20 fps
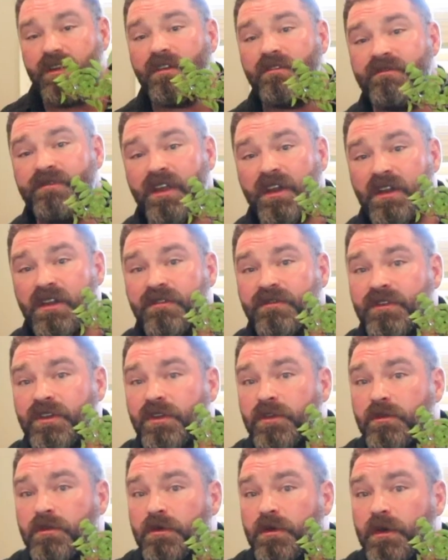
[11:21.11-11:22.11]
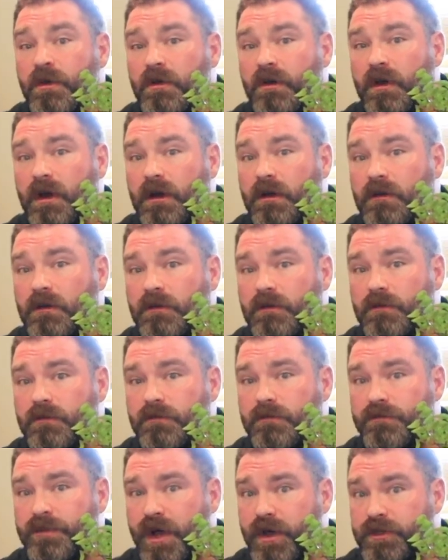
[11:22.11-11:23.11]
there are very few
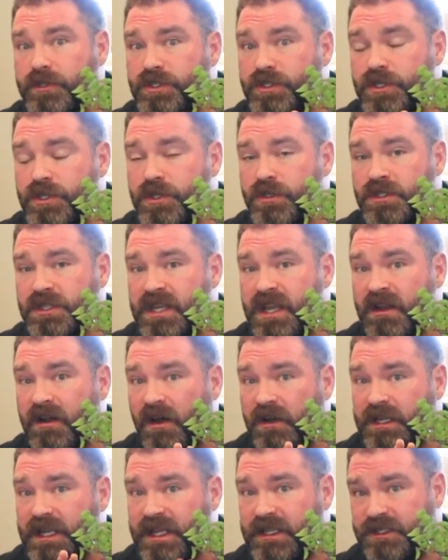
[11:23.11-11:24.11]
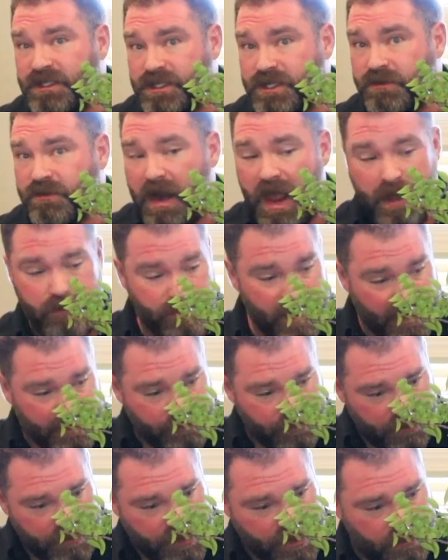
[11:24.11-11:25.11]
posts using it on Instagram.
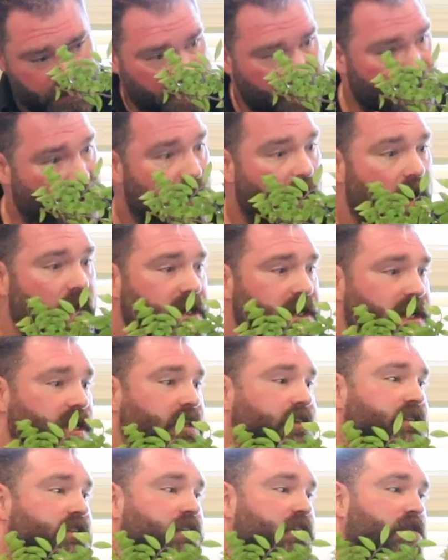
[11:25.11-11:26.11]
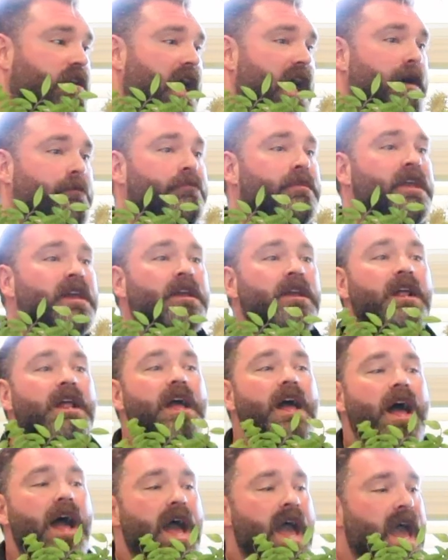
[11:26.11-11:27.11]
That's where we're doing it, on Instagram.
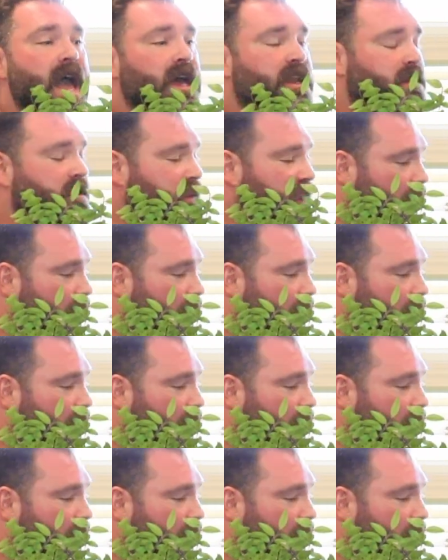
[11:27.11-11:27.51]
And